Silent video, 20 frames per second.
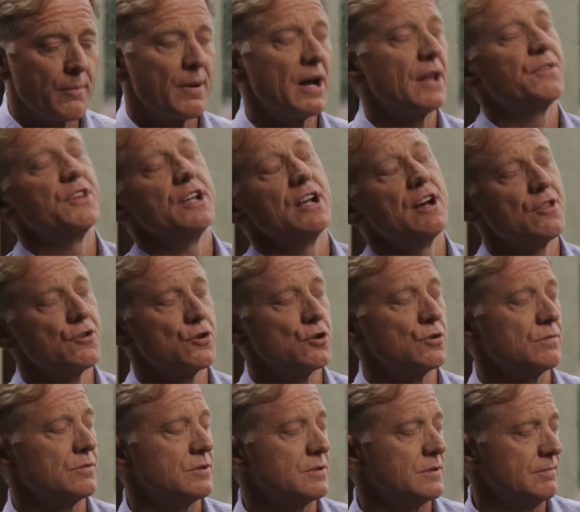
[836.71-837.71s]
about the
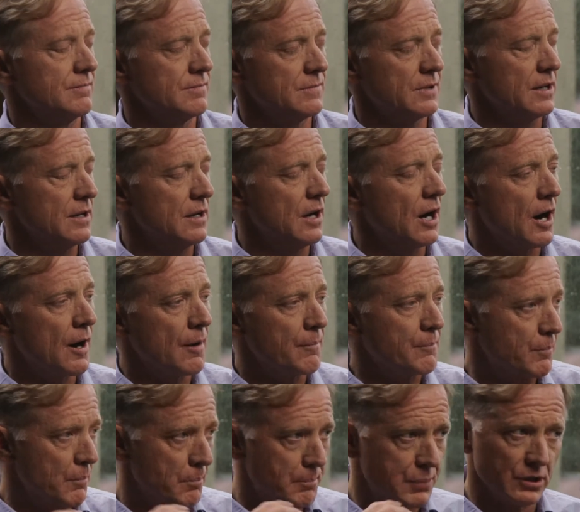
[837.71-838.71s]
other
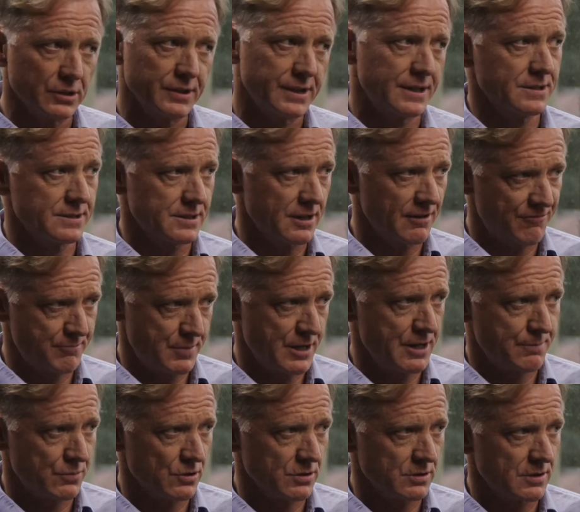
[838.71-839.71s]
billion of
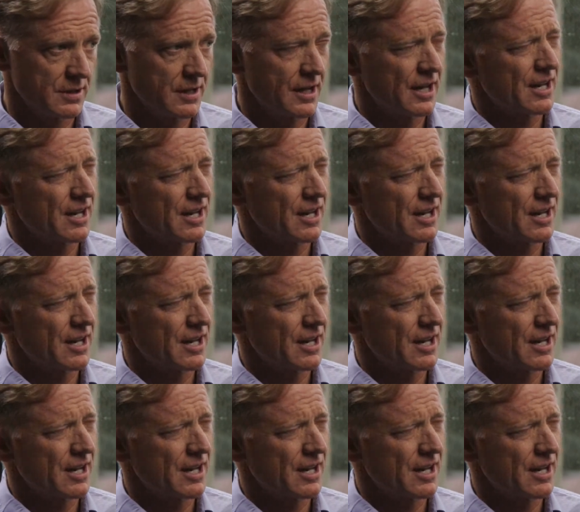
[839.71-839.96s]
people?